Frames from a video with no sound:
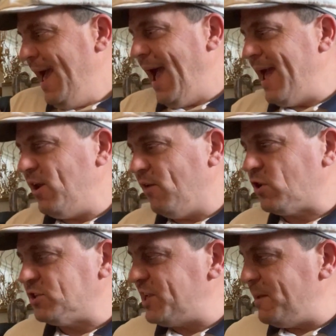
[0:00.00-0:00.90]
And I've
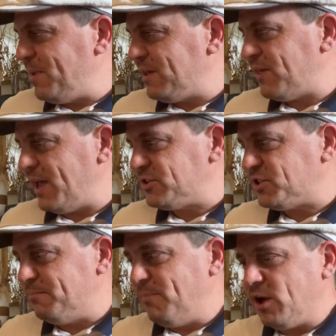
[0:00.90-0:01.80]
got to say a big thanks
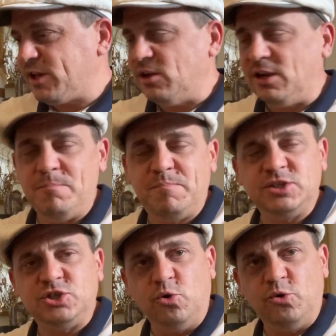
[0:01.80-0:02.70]
to Michael at
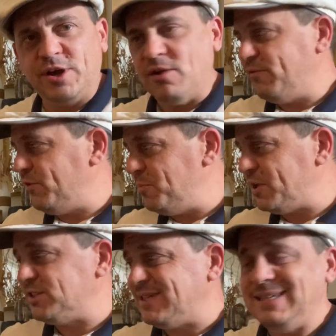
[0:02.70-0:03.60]
Budget Audio Review,
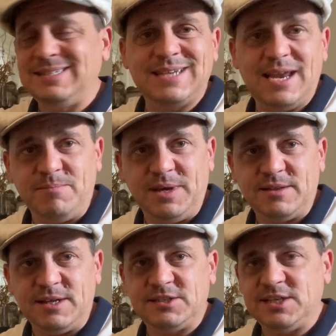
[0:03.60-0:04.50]
because he sent me
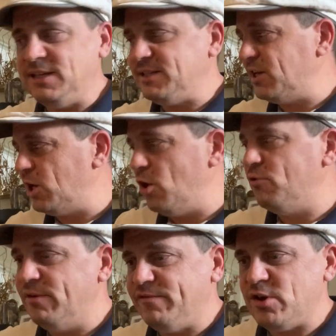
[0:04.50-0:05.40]
this. He did a load
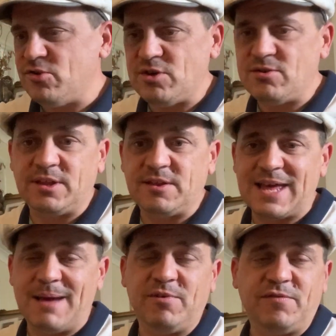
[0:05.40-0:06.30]
of reviews using this
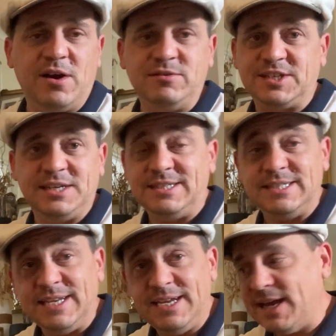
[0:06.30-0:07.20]
amplifier and said he
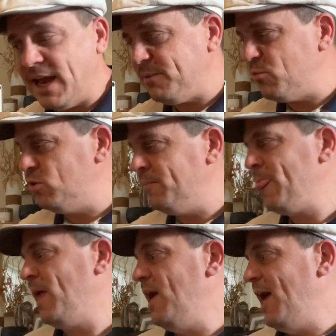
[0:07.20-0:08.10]
didn't need it anymore.
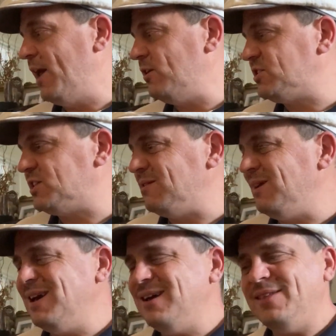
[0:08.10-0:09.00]
And I said,
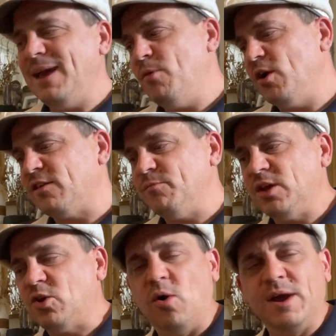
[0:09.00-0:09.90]
that might give me
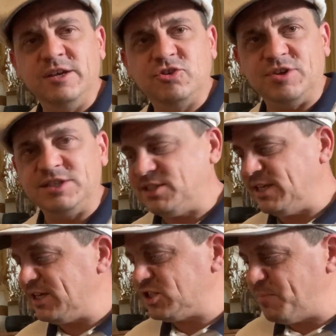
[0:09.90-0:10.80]
a quite
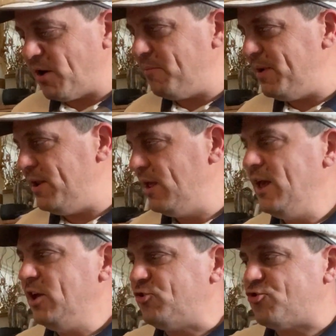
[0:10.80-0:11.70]
interesting experiment
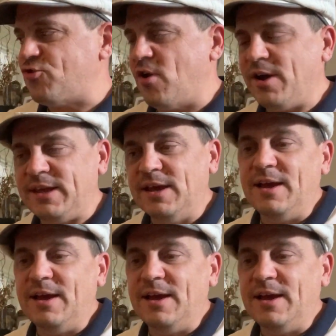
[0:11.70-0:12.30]
to try